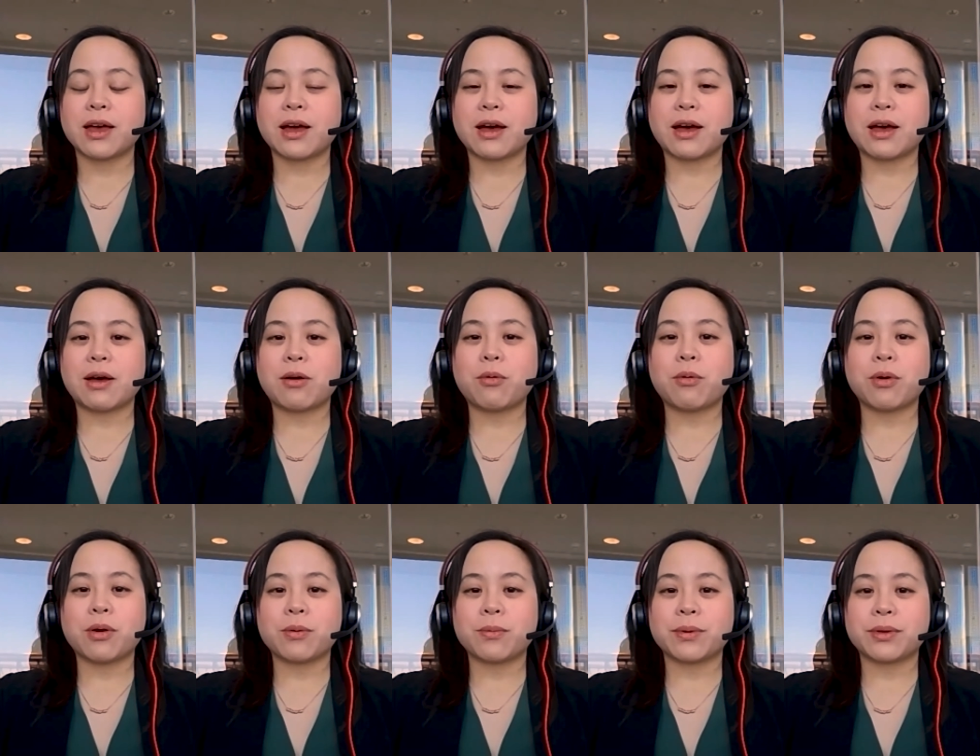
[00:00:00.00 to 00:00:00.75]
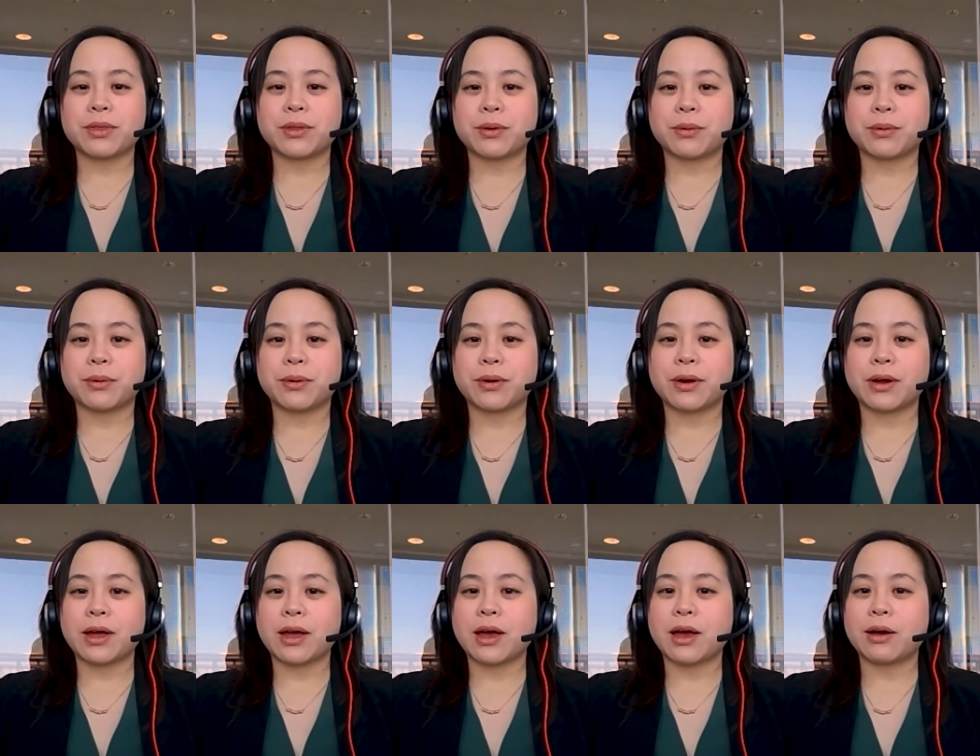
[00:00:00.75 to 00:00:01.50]
uh, or with
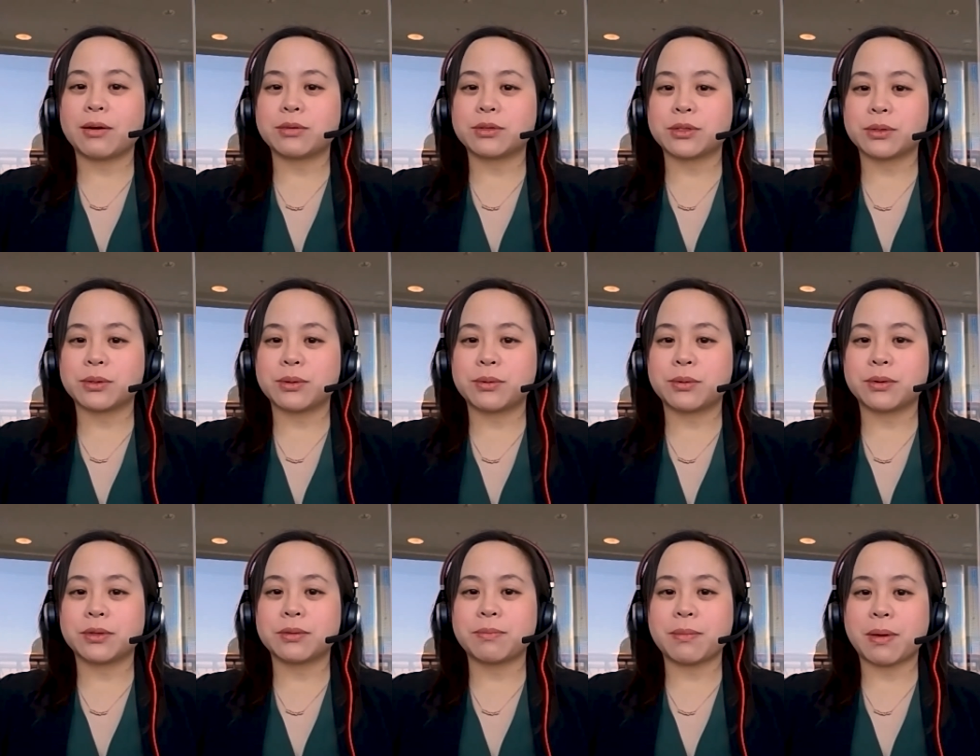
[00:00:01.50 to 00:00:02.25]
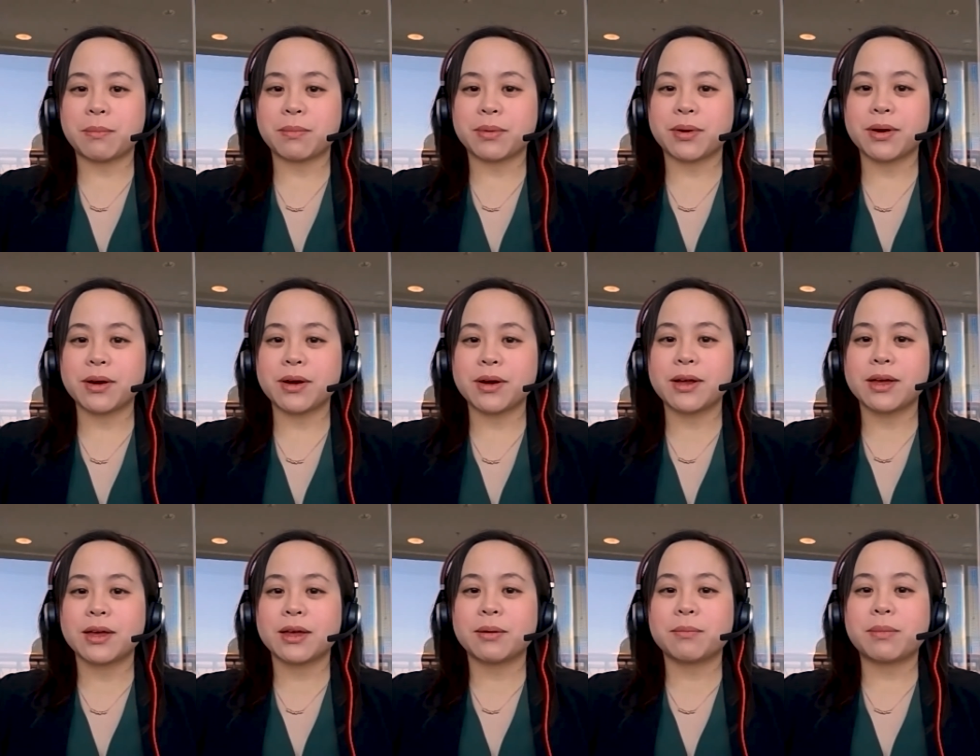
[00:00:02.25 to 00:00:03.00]
your household member,
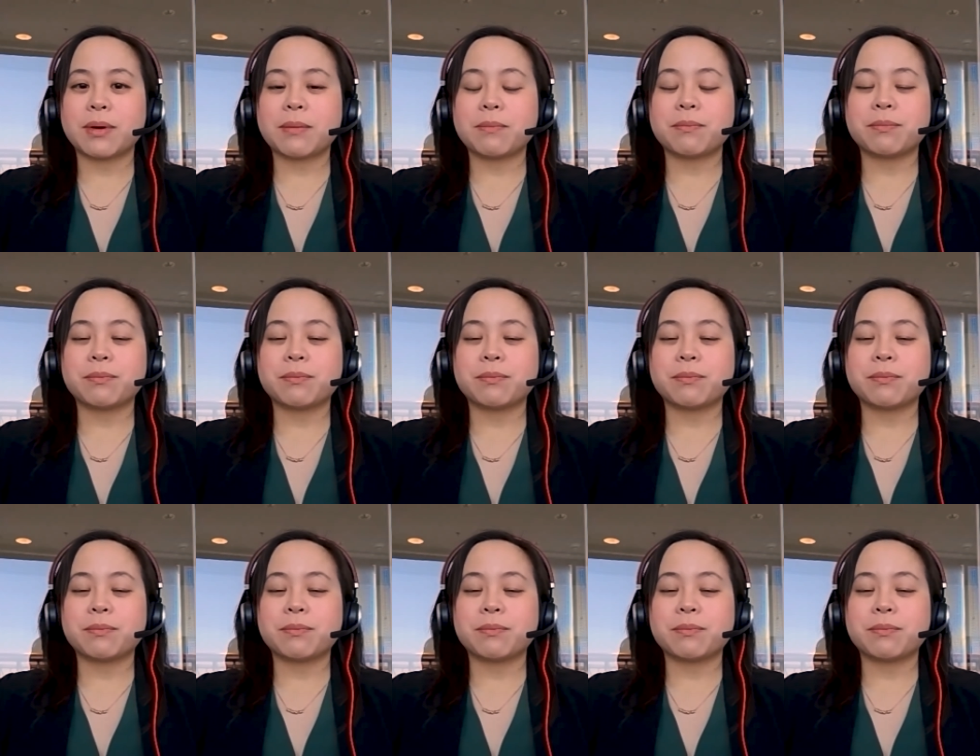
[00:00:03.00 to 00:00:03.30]
but